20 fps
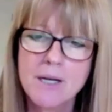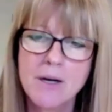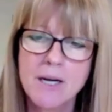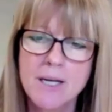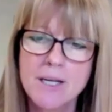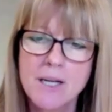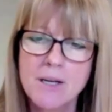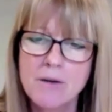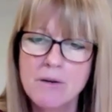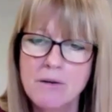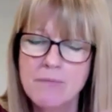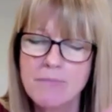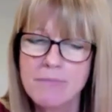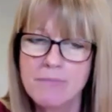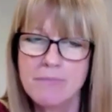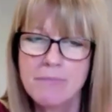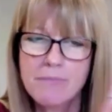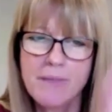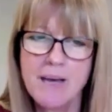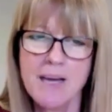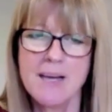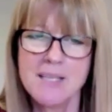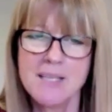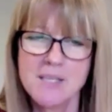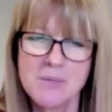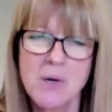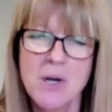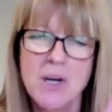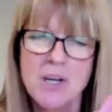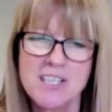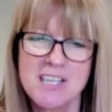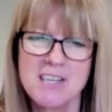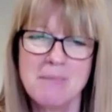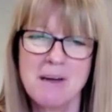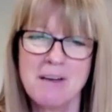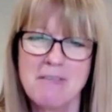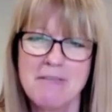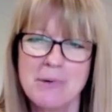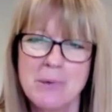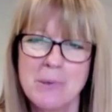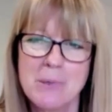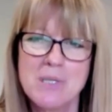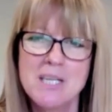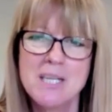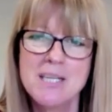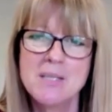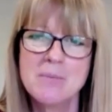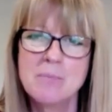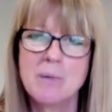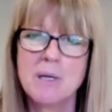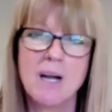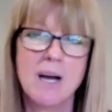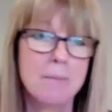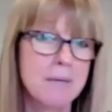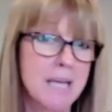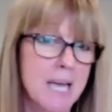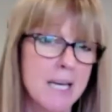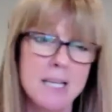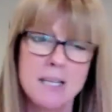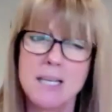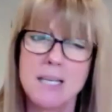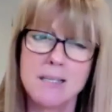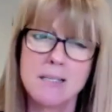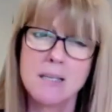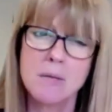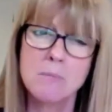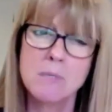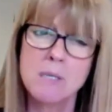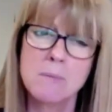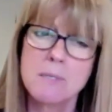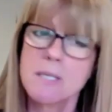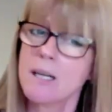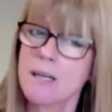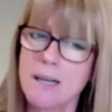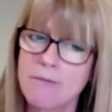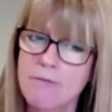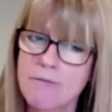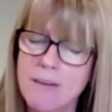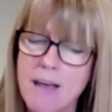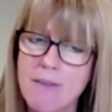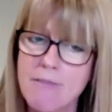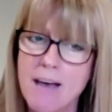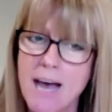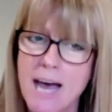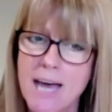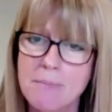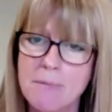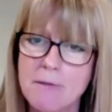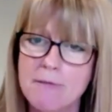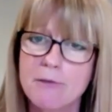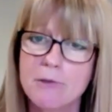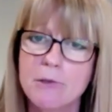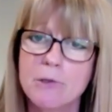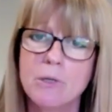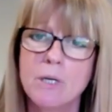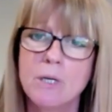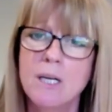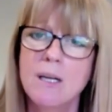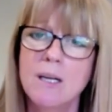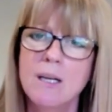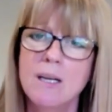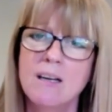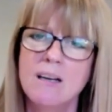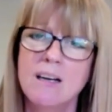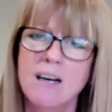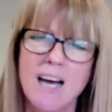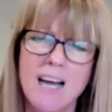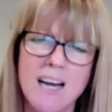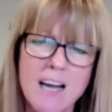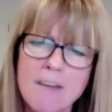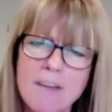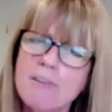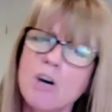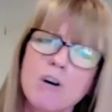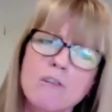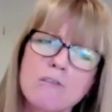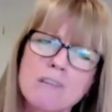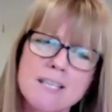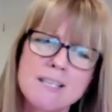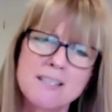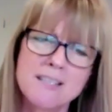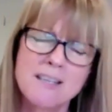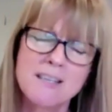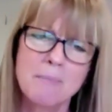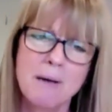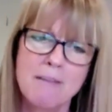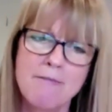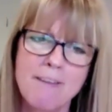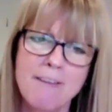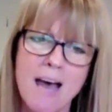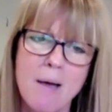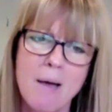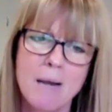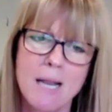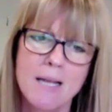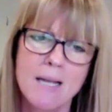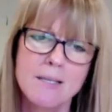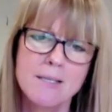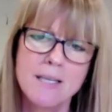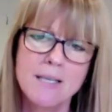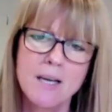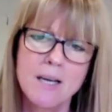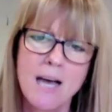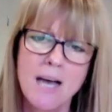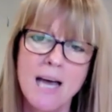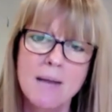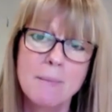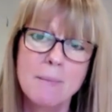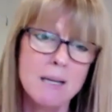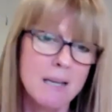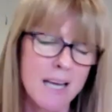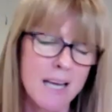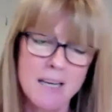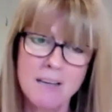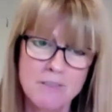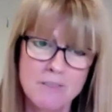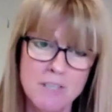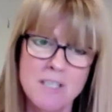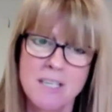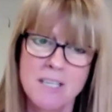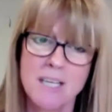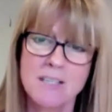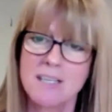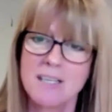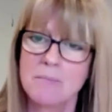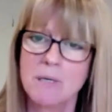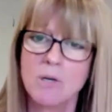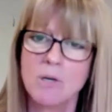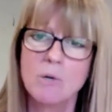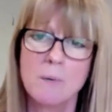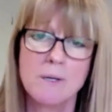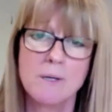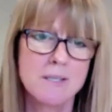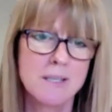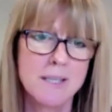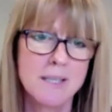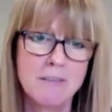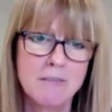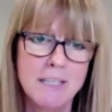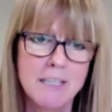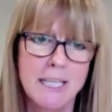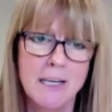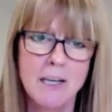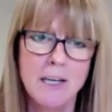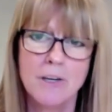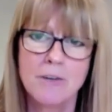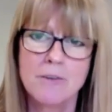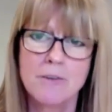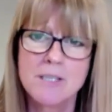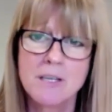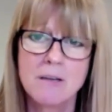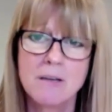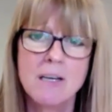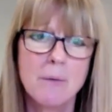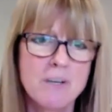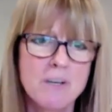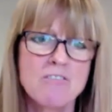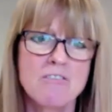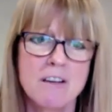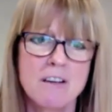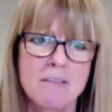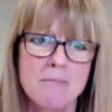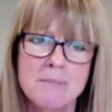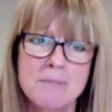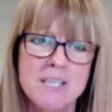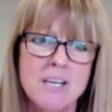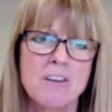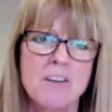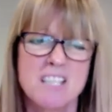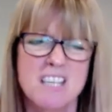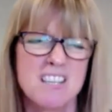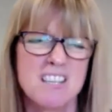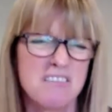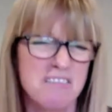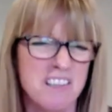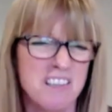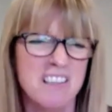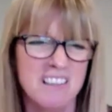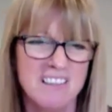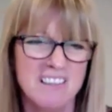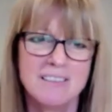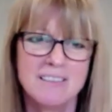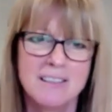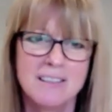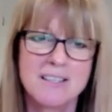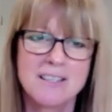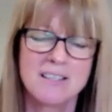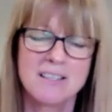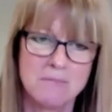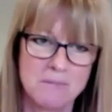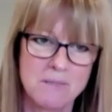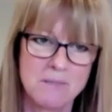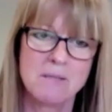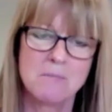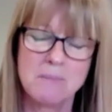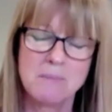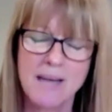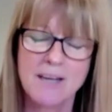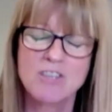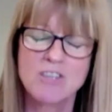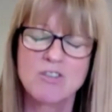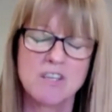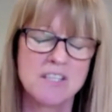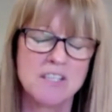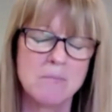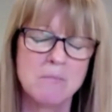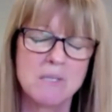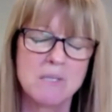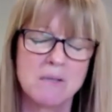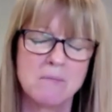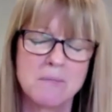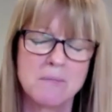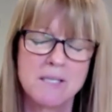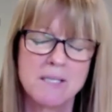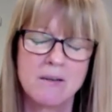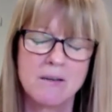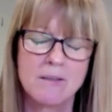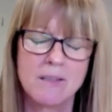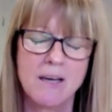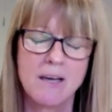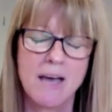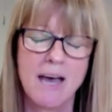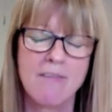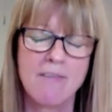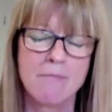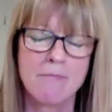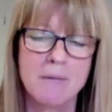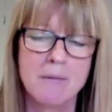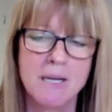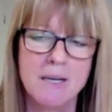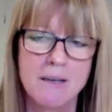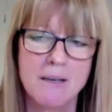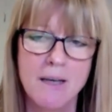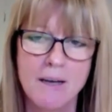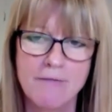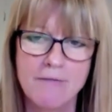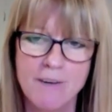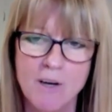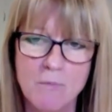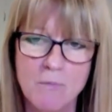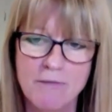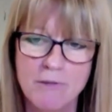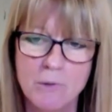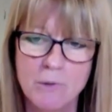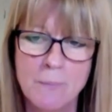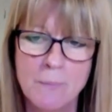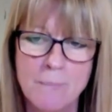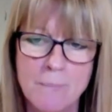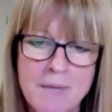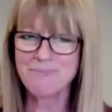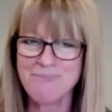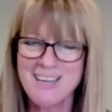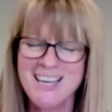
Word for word: you know I know that has worked in my 40s, but I'm getting these symptoms that I've never had before and I've got risks in my family. So, and my and I've just tested my hormones, and they're really low. So, no wonder I'm starting to feel this, some, some extra symptoms that that haven't been felt before.